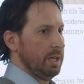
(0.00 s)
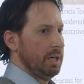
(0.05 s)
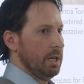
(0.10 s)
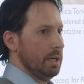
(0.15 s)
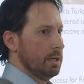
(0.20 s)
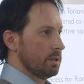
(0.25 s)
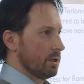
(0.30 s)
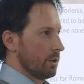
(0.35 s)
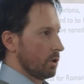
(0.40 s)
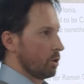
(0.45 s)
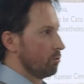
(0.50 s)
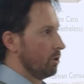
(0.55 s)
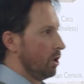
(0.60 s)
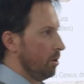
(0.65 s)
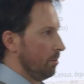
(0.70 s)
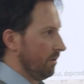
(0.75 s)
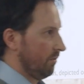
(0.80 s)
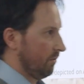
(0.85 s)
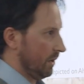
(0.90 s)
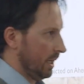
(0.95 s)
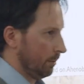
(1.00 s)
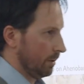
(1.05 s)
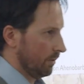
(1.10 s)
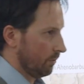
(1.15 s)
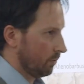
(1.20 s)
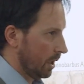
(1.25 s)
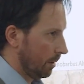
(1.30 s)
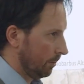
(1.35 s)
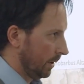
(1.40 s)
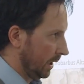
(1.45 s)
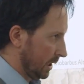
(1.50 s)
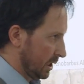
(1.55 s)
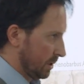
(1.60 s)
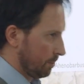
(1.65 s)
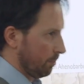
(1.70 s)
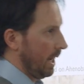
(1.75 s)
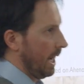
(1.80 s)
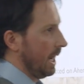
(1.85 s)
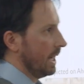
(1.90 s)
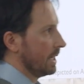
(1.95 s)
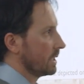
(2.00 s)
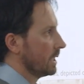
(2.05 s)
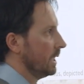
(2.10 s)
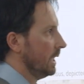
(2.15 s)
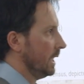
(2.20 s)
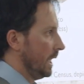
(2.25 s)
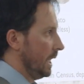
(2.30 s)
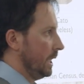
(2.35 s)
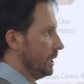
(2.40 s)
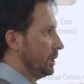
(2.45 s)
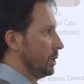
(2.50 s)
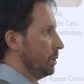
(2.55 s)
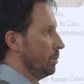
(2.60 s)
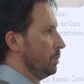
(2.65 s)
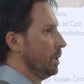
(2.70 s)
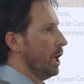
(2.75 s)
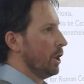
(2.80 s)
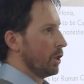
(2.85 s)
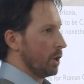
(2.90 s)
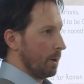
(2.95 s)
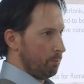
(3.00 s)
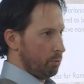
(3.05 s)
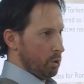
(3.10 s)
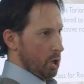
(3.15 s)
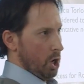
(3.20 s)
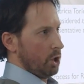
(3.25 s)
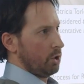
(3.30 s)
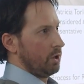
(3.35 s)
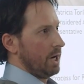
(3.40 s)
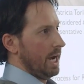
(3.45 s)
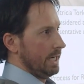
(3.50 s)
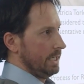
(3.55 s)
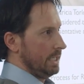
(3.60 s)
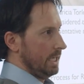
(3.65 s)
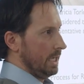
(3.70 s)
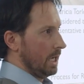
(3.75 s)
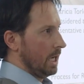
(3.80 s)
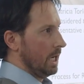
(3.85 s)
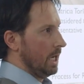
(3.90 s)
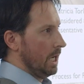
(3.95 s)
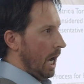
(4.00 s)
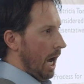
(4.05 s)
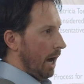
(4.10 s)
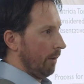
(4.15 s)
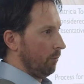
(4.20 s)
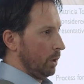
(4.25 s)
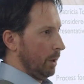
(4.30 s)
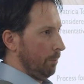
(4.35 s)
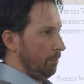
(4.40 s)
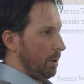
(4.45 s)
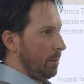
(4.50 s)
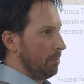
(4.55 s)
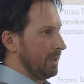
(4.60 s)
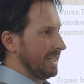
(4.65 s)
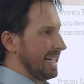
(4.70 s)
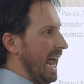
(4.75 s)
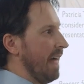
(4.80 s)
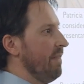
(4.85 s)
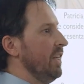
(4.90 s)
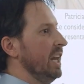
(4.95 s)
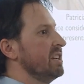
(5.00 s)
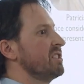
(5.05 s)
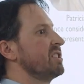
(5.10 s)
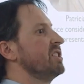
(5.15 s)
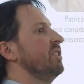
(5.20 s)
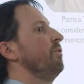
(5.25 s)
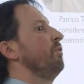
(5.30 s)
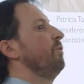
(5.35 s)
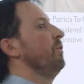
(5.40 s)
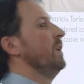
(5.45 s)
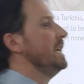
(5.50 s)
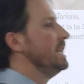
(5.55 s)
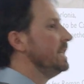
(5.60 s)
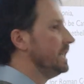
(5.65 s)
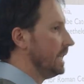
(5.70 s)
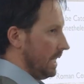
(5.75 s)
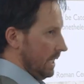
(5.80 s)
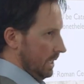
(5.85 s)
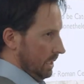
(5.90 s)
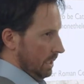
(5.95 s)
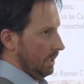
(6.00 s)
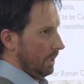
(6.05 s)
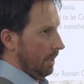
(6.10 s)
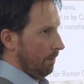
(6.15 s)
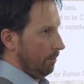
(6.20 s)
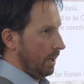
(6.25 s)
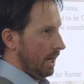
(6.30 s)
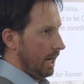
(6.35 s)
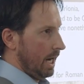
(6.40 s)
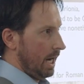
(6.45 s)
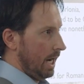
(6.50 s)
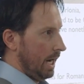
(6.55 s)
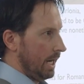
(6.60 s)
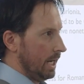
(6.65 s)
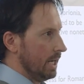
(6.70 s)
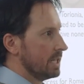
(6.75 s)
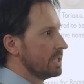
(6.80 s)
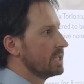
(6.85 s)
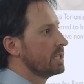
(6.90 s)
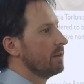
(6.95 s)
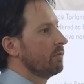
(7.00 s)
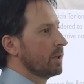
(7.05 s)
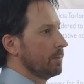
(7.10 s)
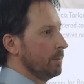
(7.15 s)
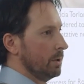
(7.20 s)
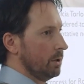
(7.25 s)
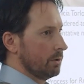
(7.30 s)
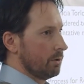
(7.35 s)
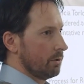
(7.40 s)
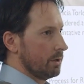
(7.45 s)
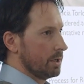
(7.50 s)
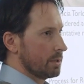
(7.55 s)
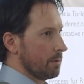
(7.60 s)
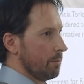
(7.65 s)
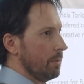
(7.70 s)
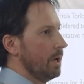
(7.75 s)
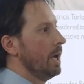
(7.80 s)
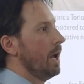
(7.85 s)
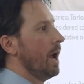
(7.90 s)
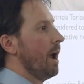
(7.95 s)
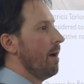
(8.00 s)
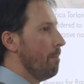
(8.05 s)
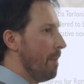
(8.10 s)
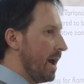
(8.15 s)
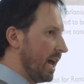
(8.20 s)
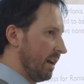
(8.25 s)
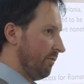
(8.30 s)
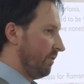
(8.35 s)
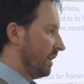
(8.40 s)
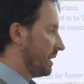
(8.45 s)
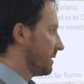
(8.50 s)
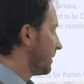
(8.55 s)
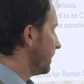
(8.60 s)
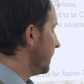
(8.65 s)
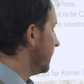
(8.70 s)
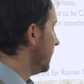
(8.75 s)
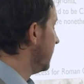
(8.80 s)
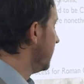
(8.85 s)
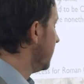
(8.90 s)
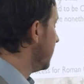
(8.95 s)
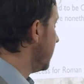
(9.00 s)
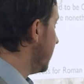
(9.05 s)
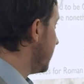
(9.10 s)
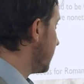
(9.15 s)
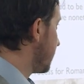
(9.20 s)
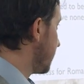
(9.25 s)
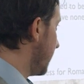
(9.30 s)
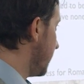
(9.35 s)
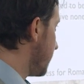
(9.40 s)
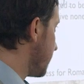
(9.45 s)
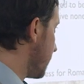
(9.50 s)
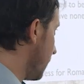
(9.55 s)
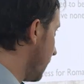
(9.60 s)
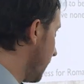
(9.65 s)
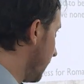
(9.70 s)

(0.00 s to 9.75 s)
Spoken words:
begins on the Roman family farm that expands into the broader idea of a republic and then is defended by civic militarism manifested in citizen